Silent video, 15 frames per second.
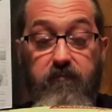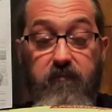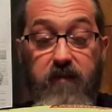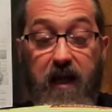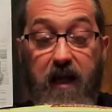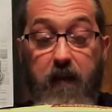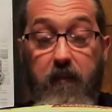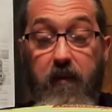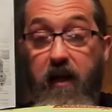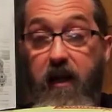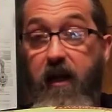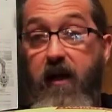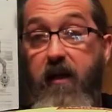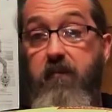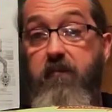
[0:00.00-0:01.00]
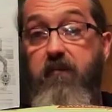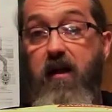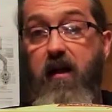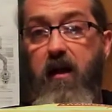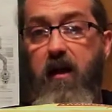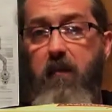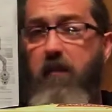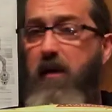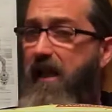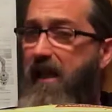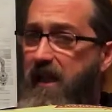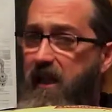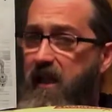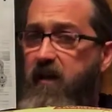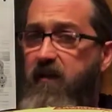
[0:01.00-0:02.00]
timeline, I
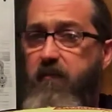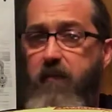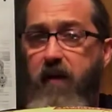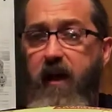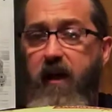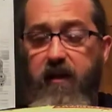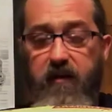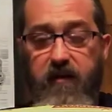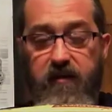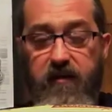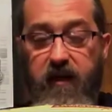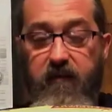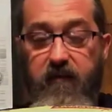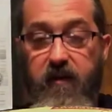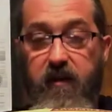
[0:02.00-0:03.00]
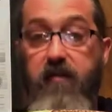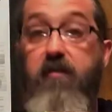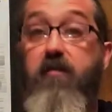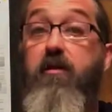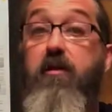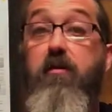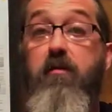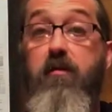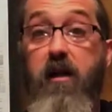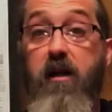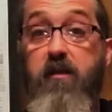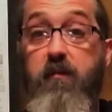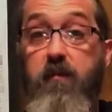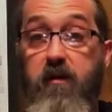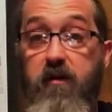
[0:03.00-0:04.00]
believe back in the 70s. You
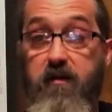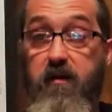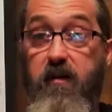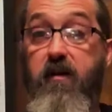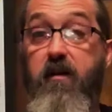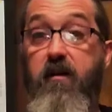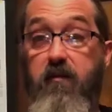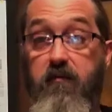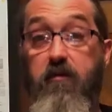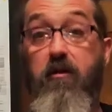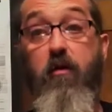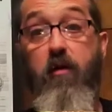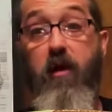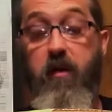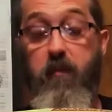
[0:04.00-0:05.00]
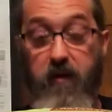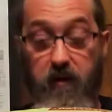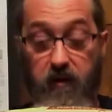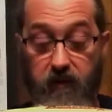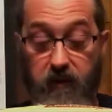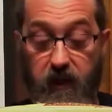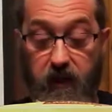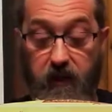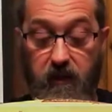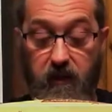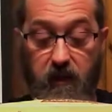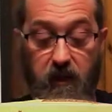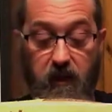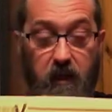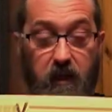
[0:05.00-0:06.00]
experts there can correct me on that.
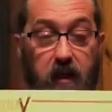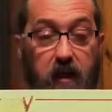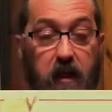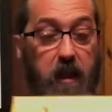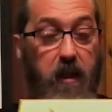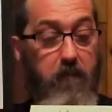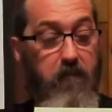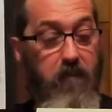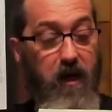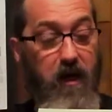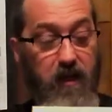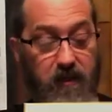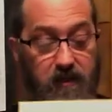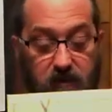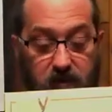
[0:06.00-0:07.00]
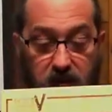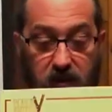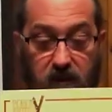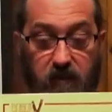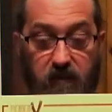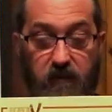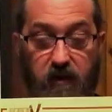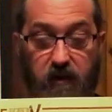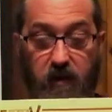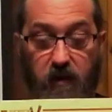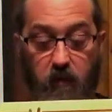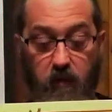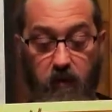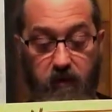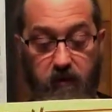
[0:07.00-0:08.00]
Box is very
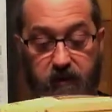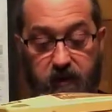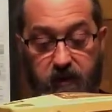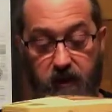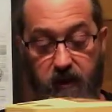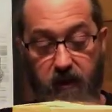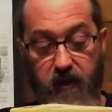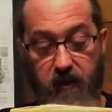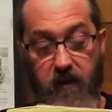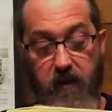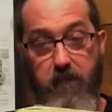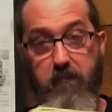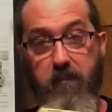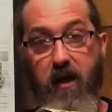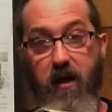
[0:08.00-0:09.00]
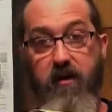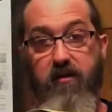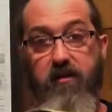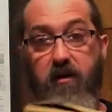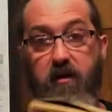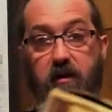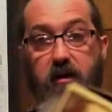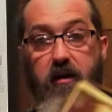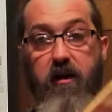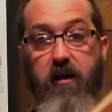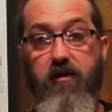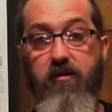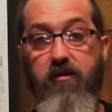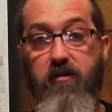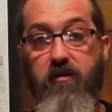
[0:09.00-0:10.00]
well done. The box art,
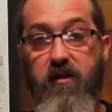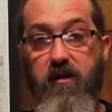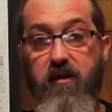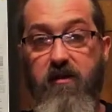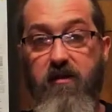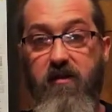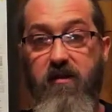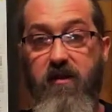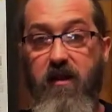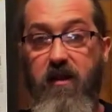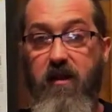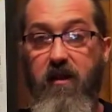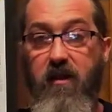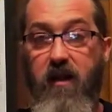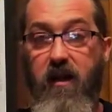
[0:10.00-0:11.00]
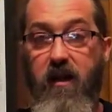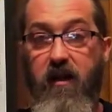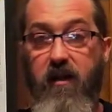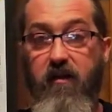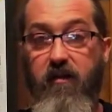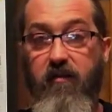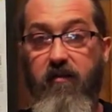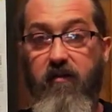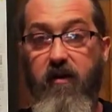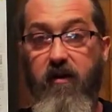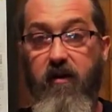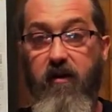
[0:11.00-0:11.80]
as you can see, has